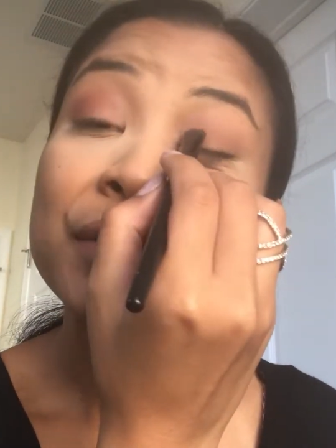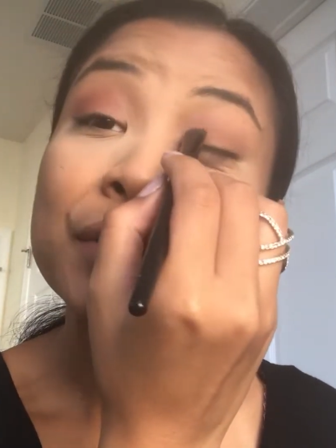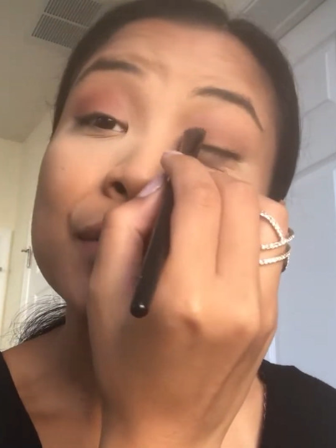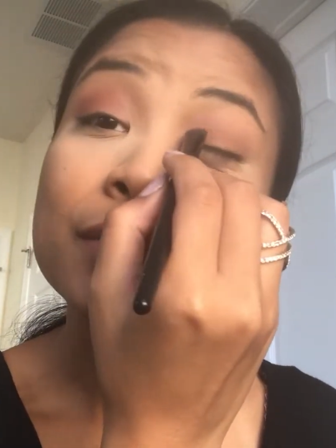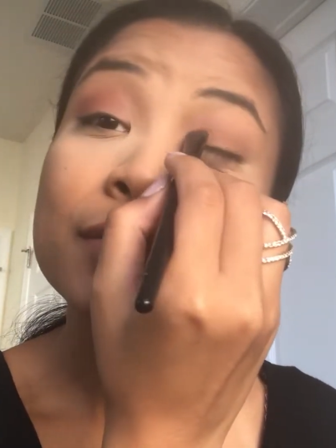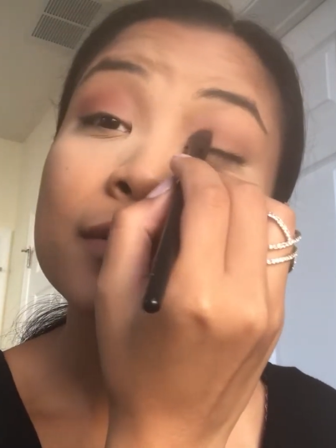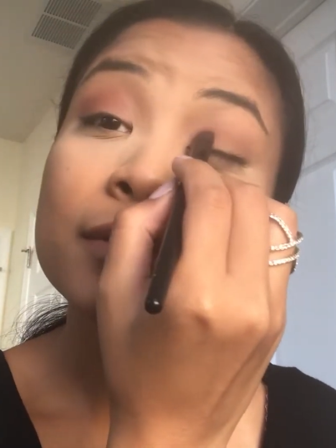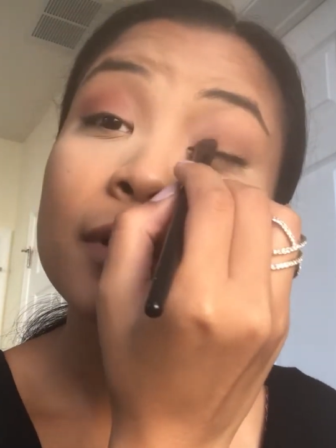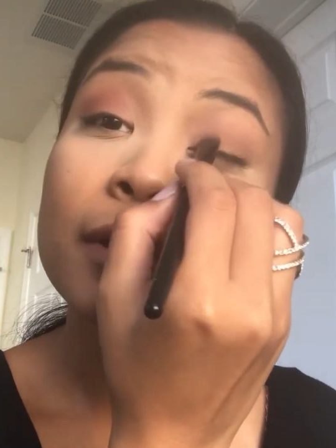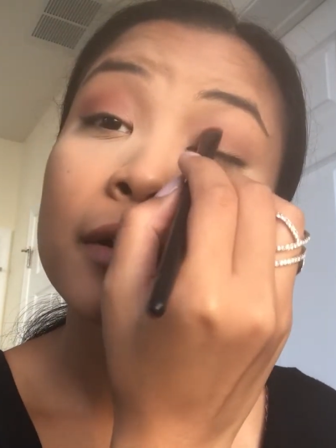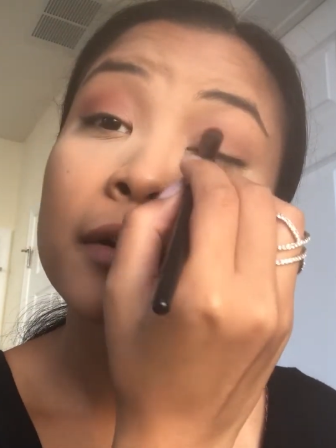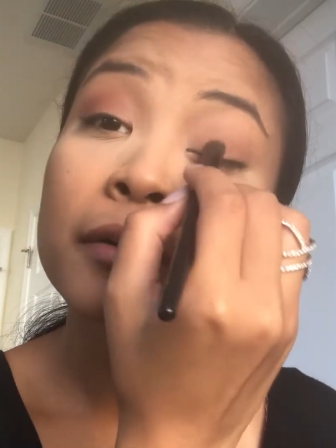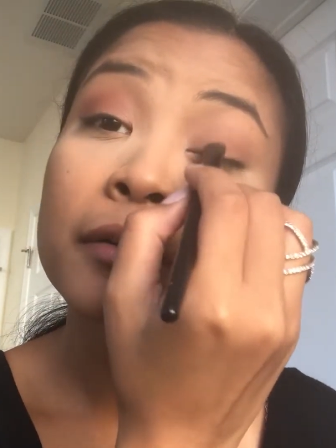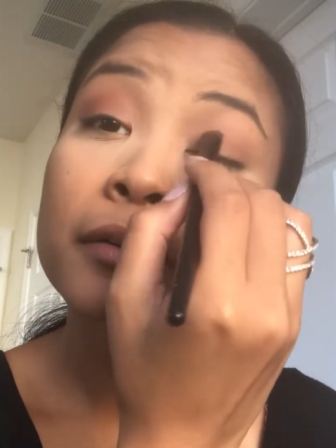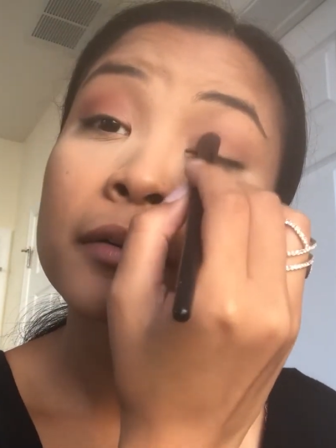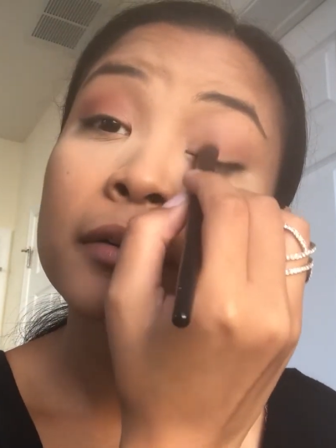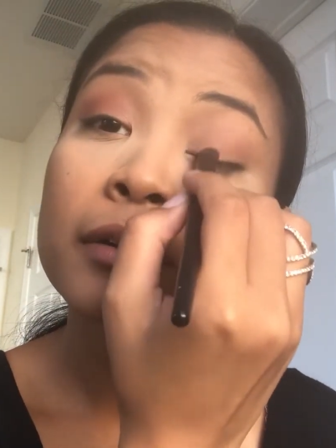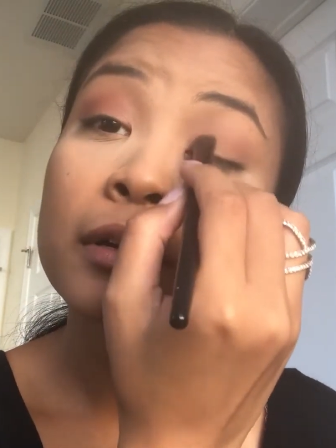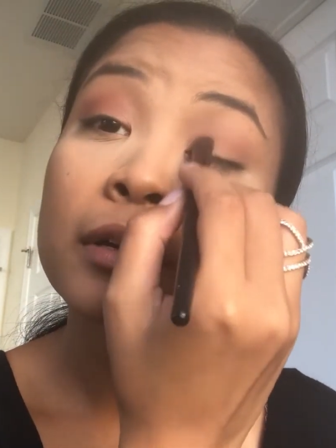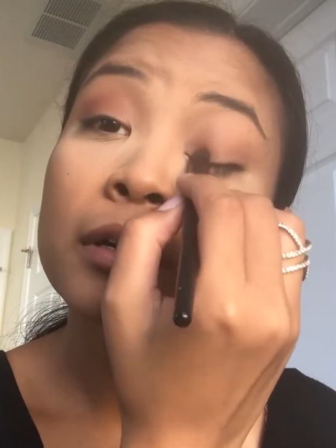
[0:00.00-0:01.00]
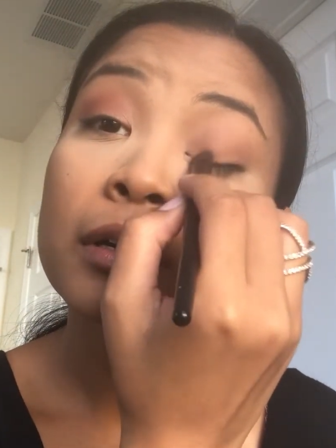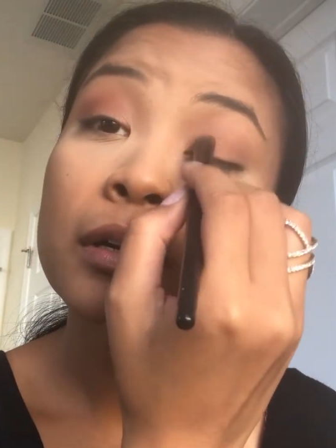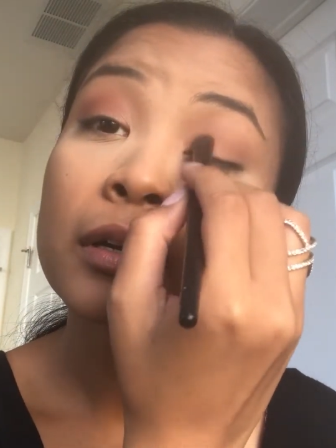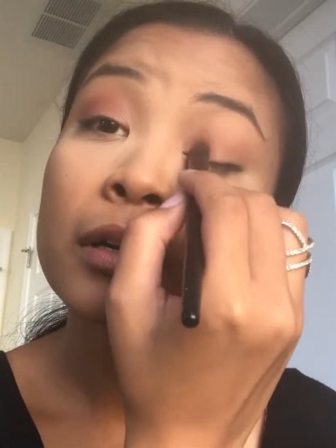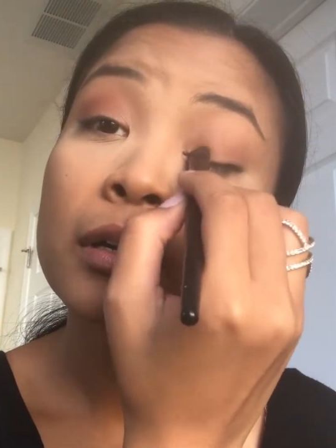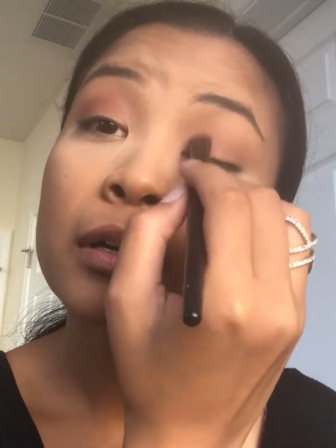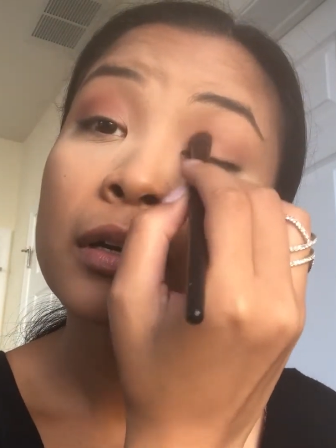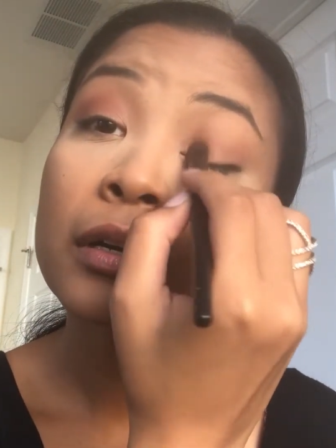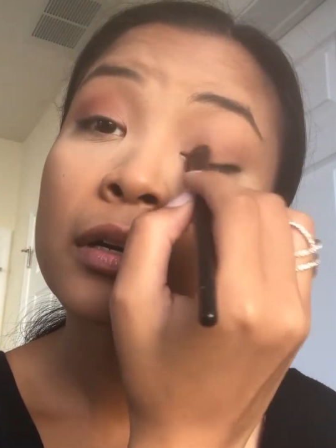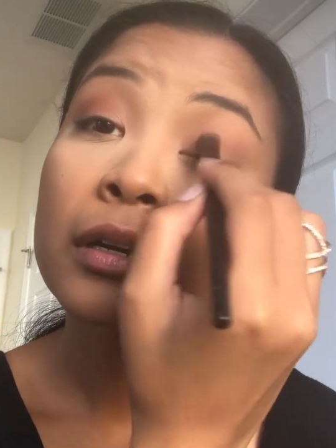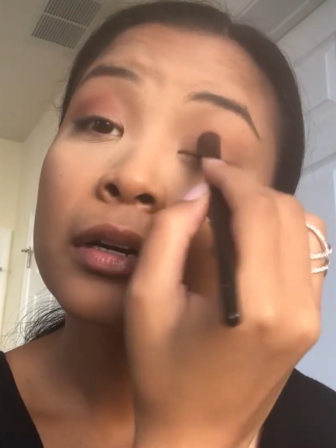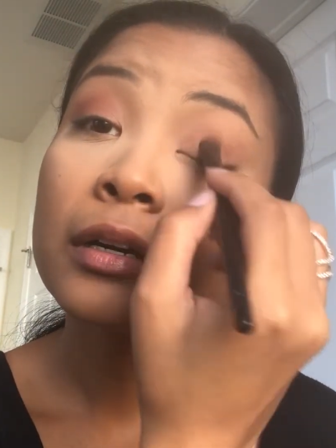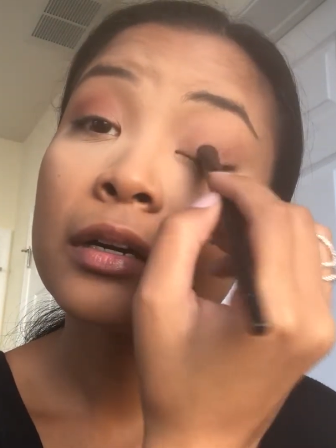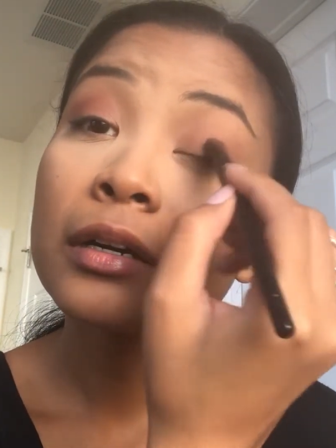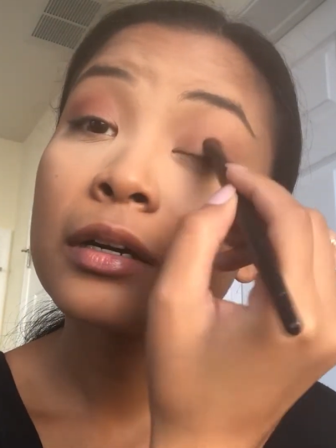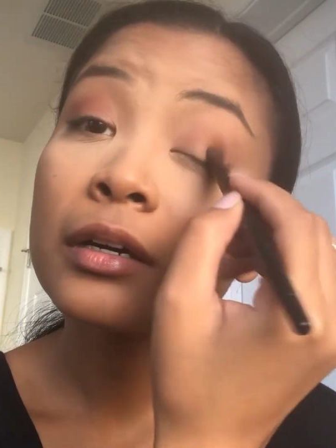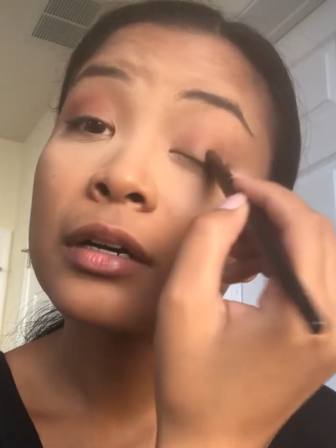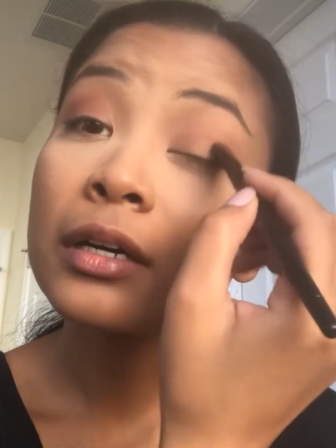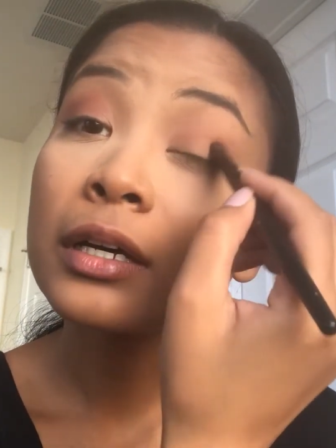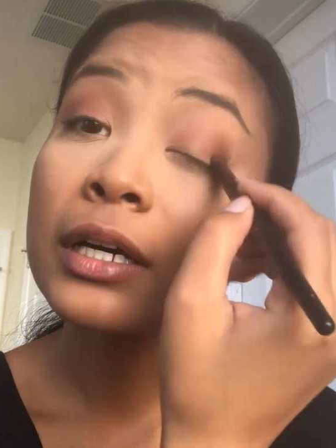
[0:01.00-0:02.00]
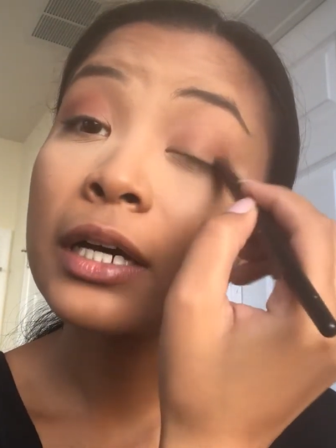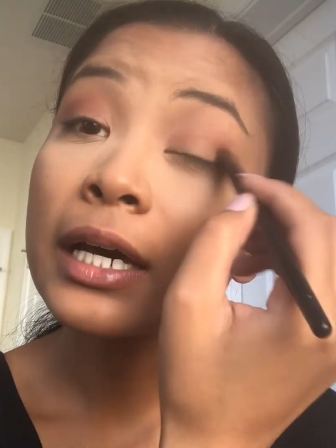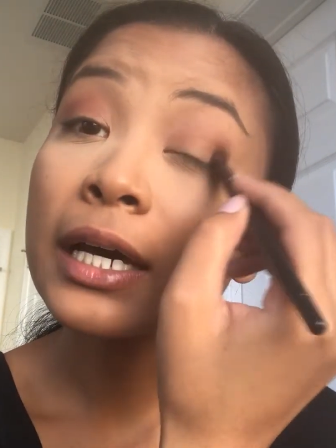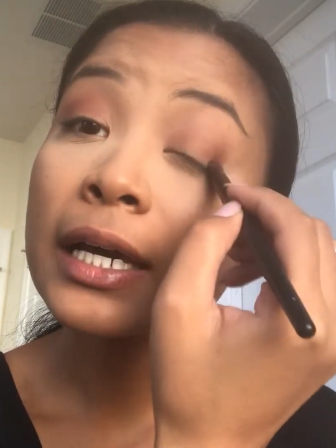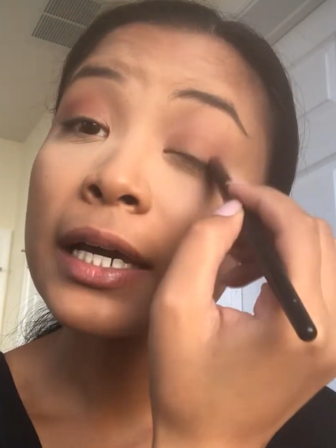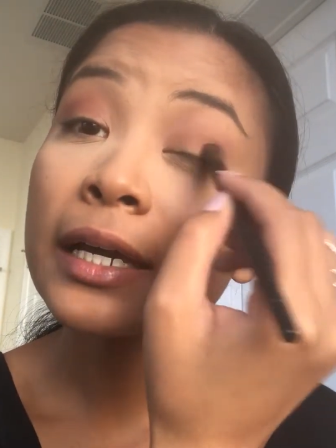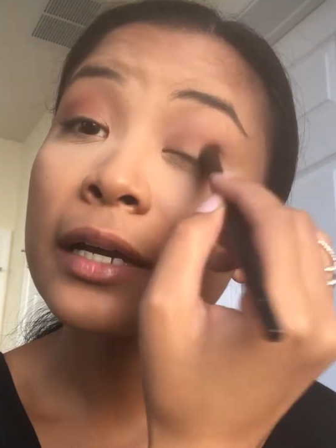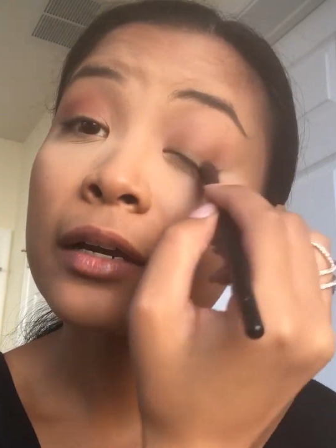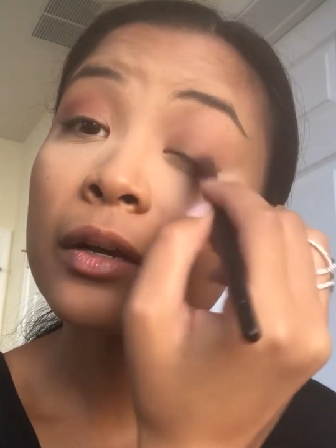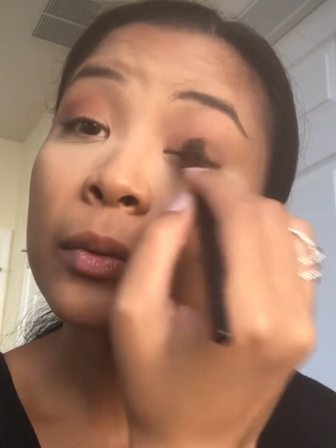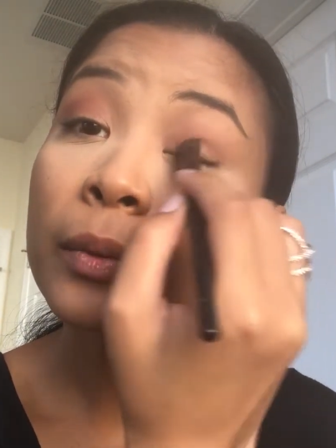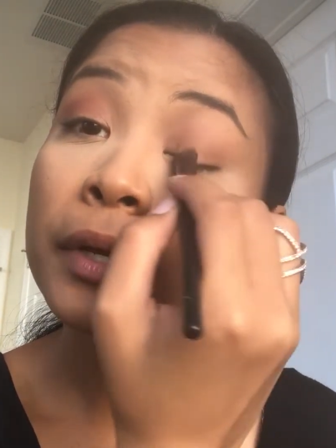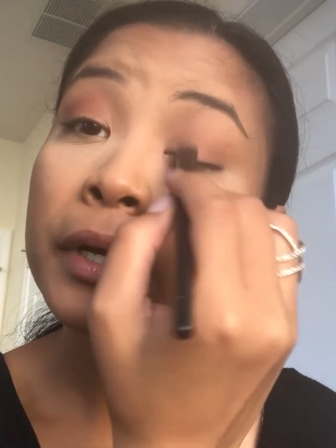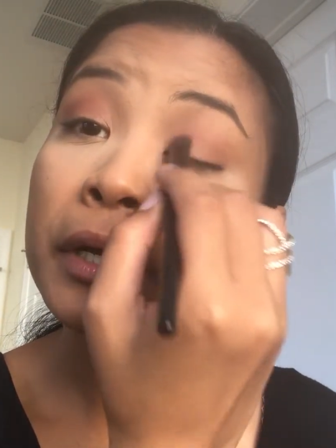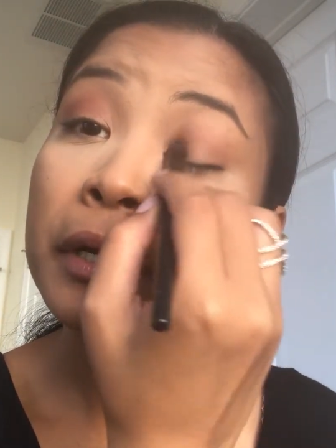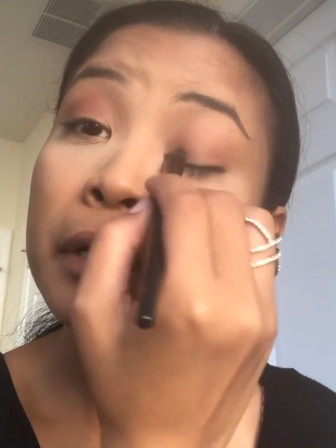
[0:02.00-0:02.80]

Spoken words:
So here we